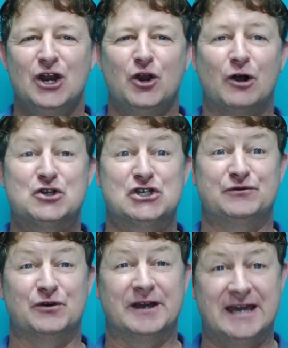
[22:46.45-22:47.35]
Not
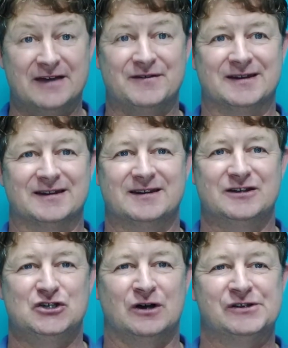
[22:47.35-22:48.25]
just forgiven,
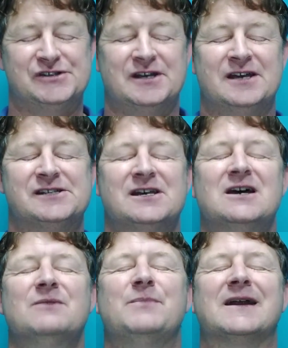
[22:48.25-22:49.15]
John says,
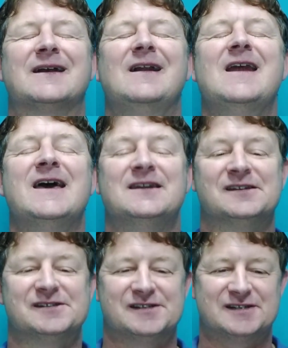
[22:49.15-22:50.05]
but
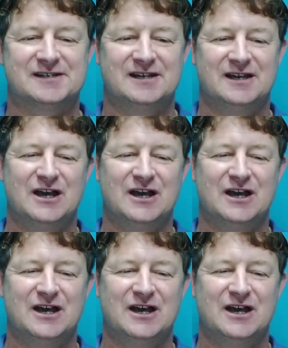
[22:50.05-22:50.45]
cleansed.